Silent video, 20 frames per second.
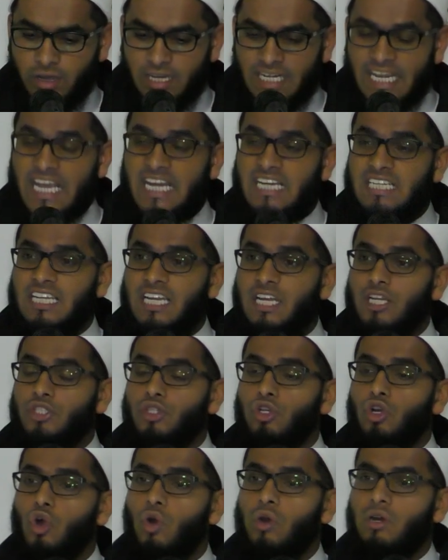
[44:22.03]
and
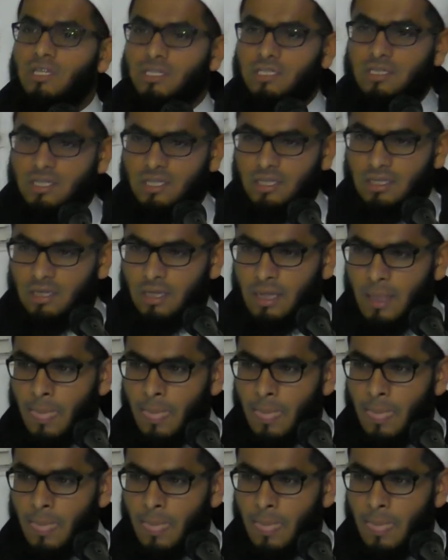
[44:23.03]
intellectual honesty.